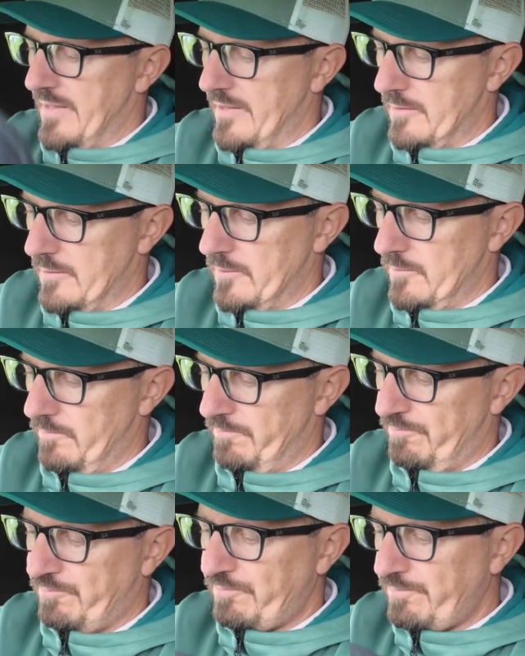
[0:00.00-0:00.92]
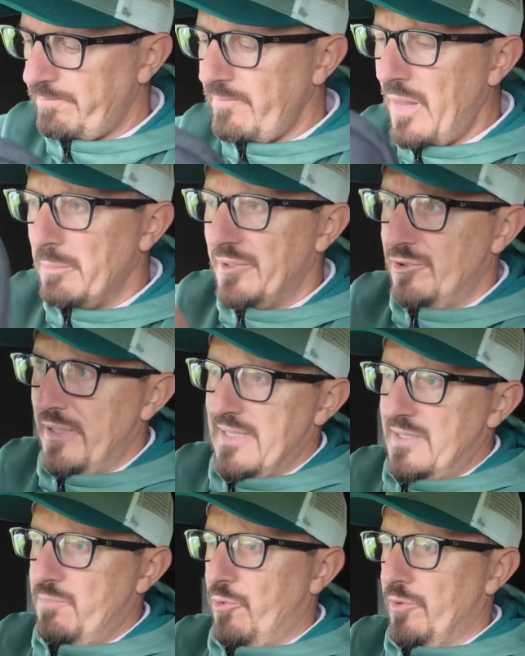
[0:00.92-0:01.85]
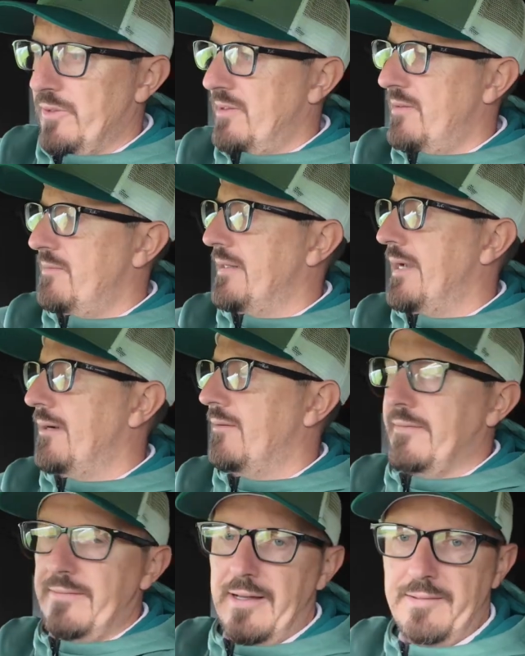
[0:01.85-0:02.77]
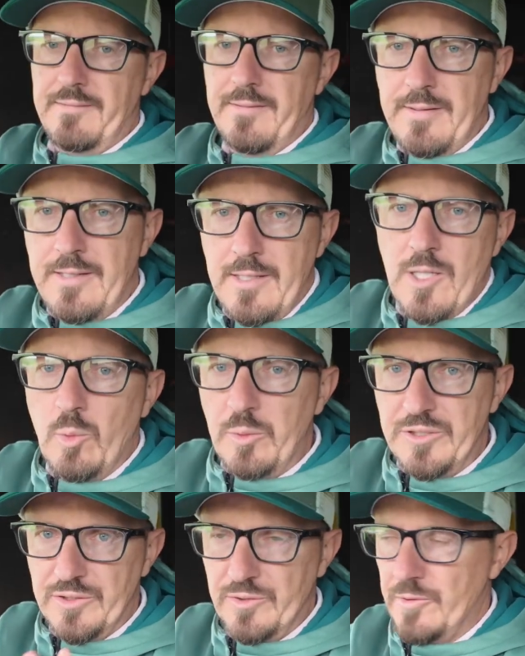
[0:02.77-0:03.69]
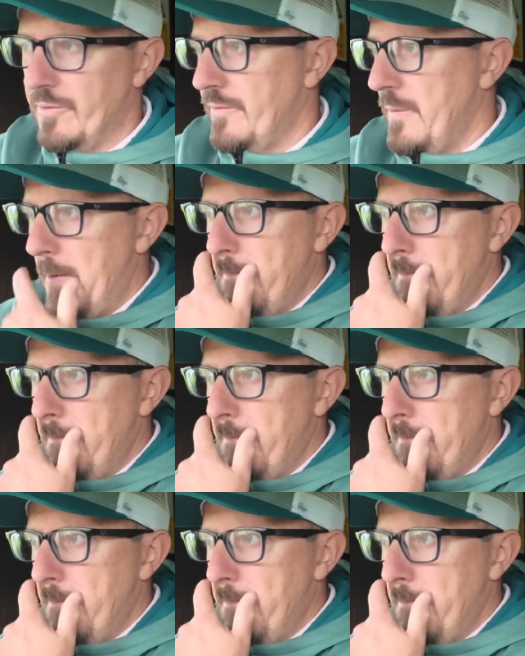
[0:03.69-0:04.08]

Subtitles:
can be transported together like that, which is good.